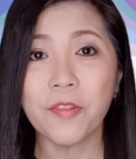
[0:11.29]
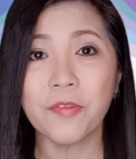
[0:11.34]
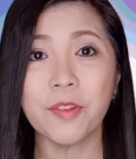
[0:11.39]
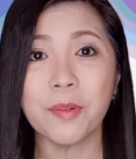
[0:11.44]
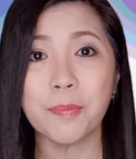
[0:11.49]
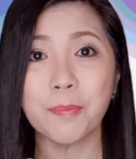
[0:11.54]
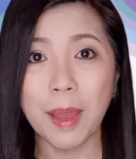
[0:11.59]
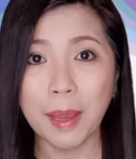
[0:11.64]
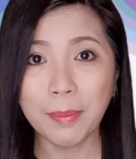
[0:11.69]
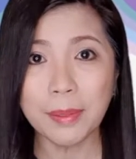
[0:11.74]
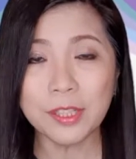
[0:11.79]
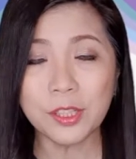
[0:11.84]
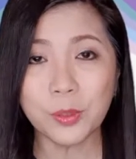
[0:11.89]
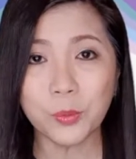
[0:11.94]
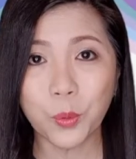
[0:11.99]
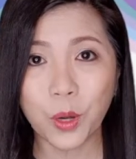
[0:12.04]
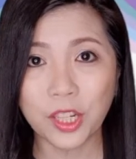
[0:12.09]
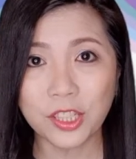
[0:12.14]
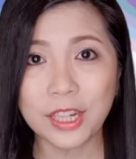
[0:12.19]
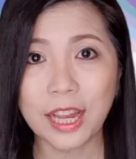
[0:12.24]
Remember to
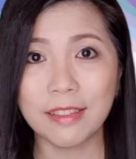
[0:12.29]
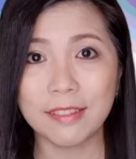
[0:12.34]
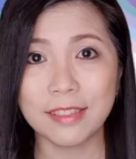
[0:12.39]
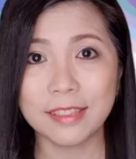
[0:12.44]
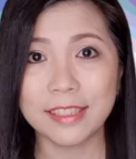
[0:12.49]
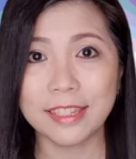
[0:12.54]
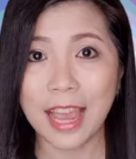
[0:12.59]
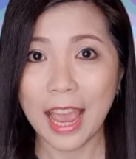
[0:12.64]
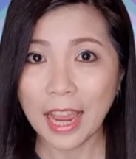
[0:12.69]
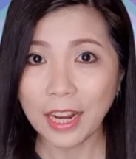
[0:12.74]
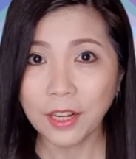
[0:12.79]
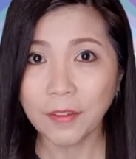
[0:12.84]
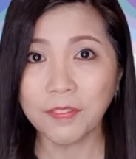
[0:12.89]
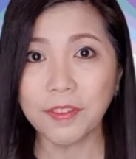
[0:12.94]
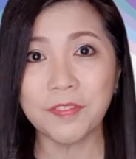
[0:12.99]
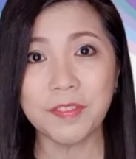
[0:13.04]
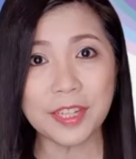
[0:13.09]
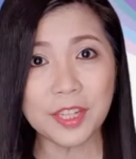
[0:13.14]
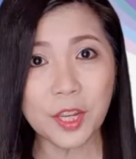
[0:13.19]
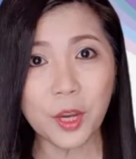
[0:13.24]
watch until the end of
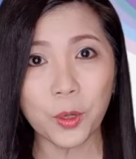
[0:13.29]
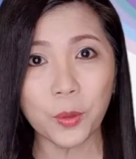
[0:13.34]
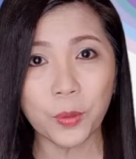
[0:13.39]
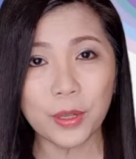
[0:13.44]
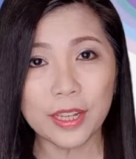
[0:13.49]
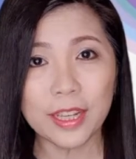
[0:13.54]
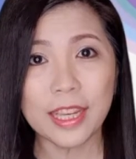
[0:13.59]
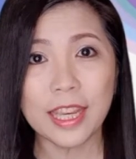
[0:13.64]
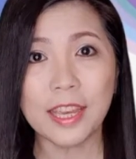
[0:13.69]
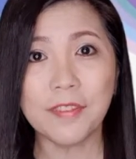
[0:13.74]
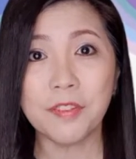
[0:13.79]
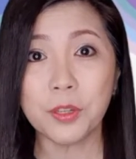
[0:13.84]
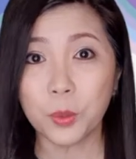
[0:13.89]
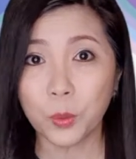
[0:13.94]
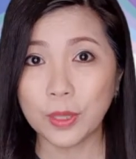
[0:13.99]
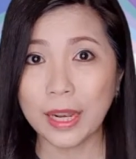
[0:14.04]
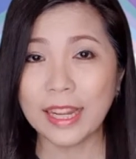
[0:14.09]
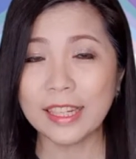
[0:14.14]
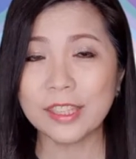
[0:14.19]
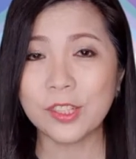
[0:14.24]
the video if you
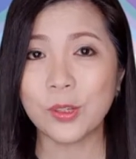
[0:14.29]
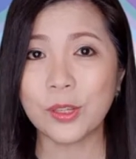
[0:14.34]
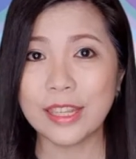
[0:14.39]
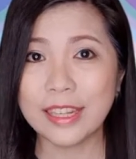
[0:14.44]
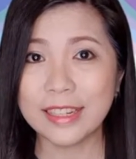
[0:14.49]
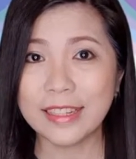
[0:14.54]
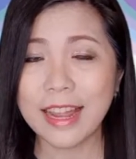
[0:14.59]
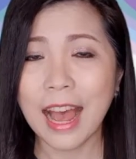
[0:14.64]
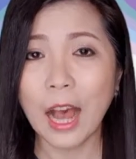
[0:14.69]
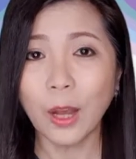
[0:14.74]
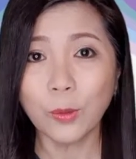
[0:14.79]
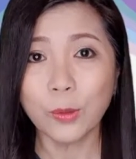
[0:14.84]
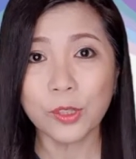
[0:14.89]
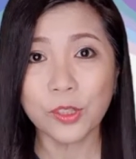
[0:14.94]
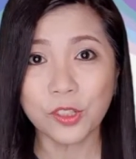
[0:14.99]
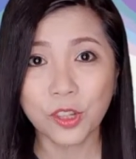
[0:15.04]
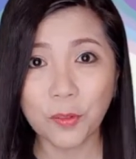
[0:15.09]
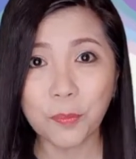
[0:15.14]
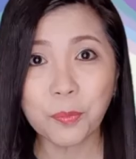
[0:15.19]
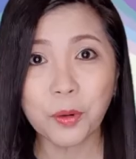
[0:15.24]
would like to learn how to
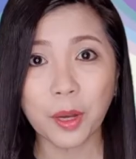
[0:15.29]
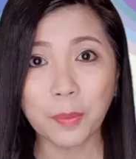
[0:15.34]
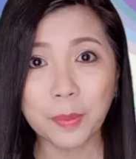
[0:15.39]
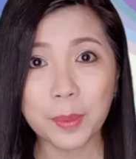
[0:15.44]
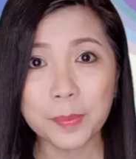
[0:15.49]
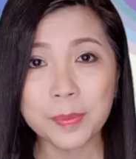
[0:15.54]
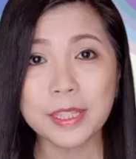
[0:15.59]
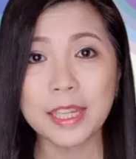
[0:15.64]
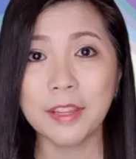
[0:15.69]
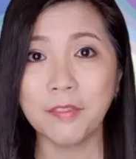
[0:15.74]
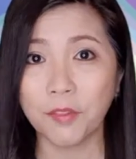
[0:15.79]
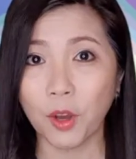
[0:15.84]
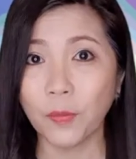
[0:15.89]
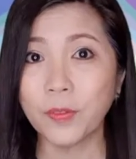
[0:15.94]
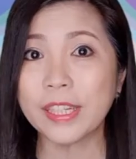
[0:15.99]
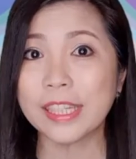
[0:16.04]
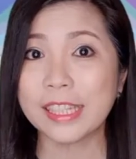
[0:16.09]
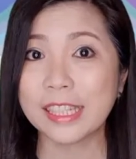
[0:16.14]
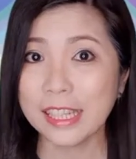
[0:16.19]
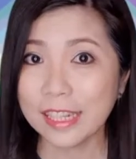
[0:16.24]
solve problems
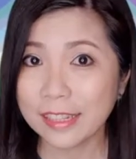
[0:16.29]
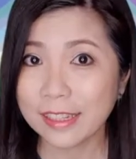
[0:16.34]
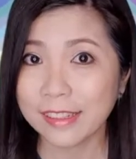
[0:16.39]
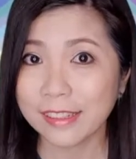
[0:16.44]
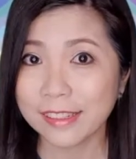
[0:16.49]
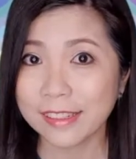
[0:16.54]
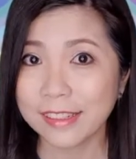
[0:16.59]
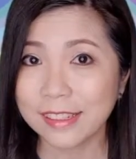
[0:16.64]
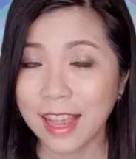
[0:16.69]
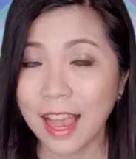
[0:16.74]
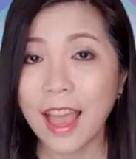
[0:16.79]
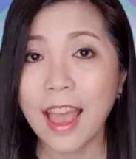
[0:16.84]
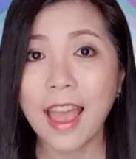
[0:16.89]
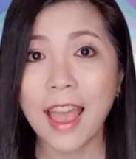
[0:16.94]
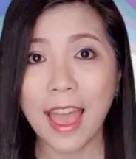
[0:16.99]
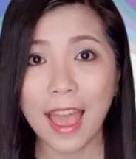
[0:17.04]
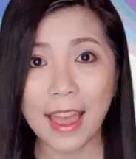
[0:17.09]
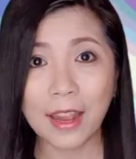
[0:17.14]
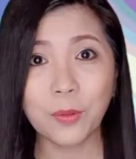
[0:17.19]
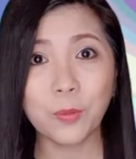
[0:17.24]
involving circles,
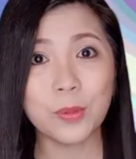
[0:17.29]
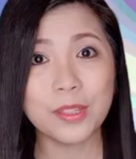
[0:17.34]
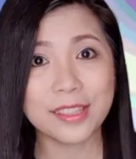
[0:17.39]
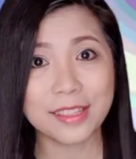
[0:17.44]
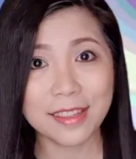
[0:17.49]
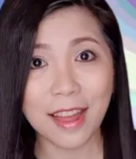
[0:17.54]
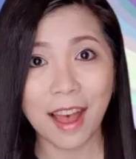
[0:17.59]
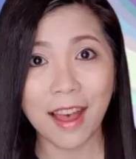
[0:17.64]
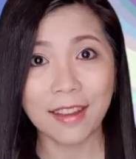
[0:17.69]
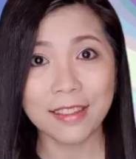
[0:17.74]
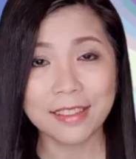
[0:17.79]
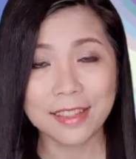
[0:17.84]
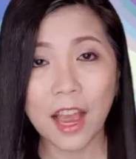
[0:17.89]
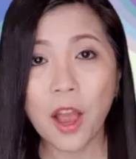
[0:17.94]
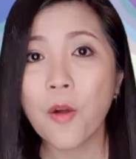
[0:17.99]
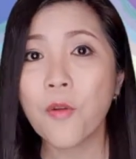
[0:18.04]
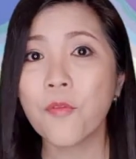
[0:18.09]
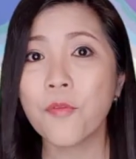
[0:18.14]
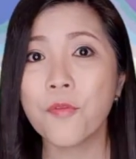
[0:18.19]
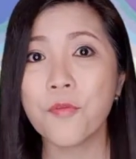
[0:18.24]
and we'll start
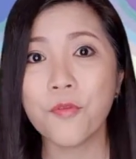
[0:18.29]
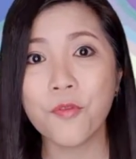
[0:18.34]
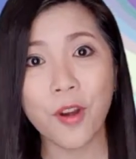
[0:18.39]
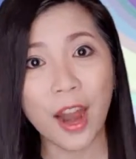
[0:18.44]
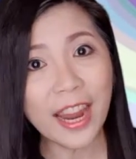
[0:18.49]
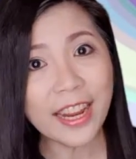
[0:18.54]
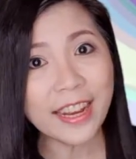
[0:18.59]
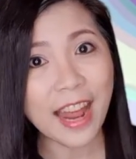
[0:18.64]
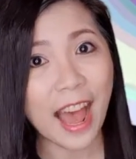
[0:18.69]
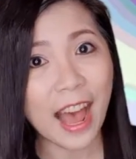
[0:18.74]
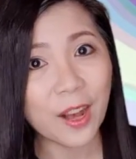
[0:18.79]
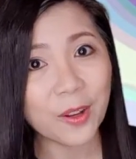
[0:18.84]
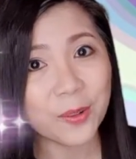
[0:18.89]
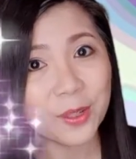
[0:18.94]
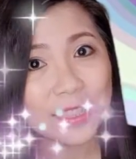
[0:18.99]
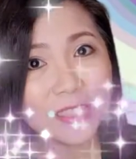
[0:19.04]
right now.